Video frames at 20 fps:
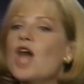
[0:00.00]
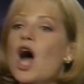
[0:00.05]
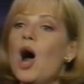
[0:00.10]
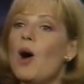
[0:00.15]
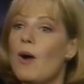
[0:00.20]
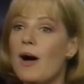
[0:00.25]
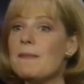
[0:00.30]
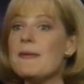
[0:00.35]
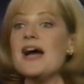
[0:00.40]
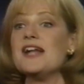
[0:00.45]
it.
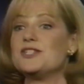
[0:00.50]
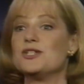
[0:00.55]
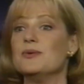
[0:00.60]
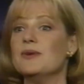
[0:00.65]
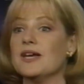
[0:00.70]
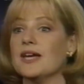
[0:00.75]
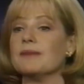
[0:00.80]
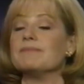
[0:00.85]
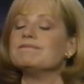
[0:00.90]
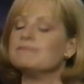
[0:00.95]
No, I'm not
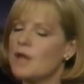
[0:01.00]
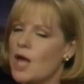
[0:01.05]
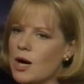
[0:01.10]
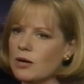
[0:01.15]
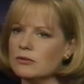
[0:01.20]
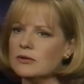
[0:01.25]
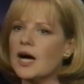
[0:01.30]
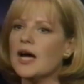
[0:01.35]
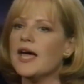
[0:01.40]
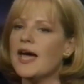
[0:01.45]
doing it.
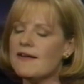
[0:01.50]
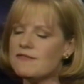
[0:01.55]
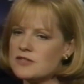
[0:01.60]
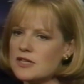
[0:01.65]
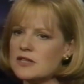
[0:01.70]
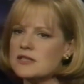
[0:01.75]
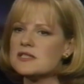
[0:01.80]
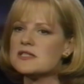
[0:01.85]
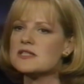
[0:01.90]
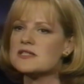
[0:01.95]
No, I have
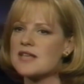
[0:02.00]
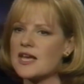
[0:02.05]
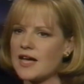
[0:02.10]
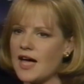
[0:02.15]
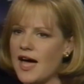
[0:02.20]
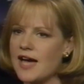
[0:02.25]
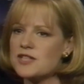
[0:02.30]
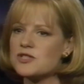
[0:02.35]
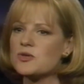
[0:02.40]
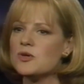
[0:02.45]
to. This is like
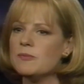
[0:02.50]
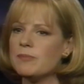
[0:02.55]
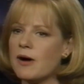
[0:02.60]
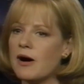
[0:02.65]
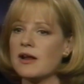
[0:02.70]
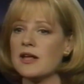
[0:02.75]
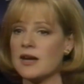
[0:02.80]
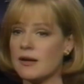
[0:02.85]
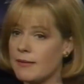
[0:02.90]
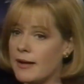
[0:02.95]
a high school
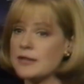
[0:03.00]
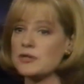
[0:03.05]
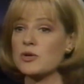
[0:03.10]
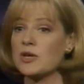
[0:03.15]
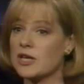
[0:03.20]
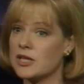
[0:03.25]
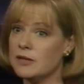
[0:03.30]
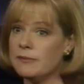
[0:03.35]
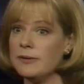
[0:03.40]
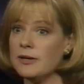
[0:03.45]
party and I'm not
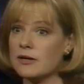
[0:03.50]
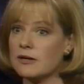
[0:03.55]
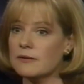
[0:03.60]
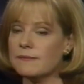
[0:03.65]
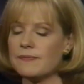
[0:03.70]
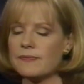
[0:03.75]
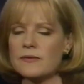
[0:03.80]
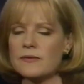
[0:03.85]
drinking the beer.